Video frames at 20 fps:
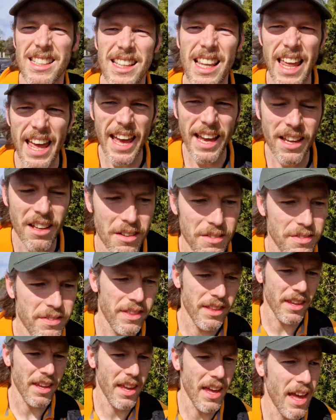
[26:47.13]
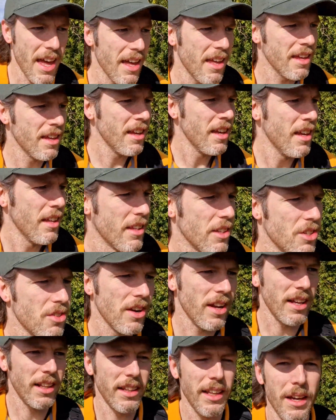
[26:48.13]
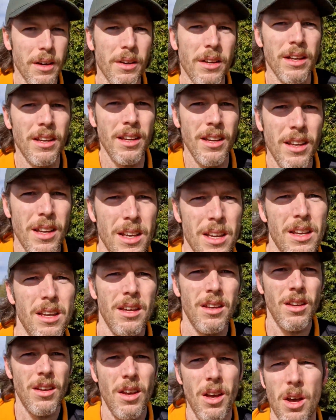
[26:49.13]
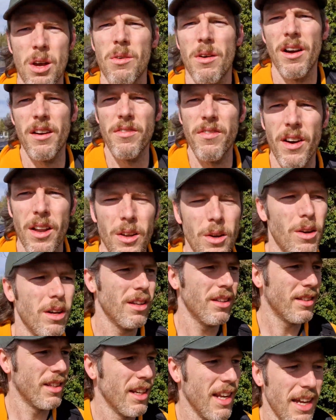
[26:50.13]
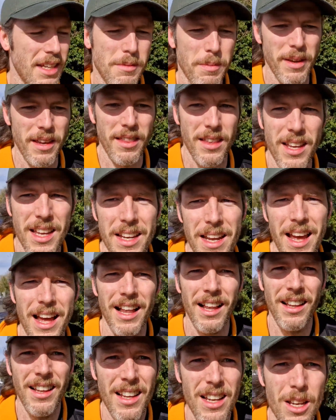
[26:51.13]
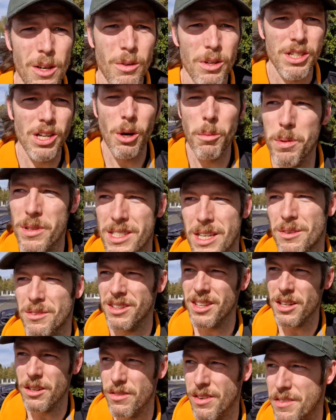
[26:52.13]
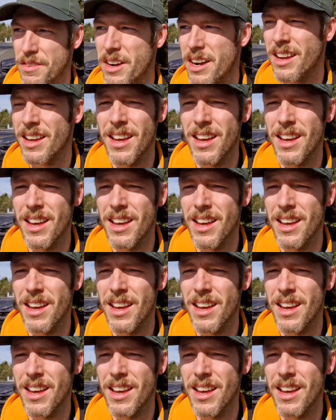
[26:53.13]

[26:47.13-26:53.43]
leg of the trail now, where I follow the last bit of the canal, which opens out into the river,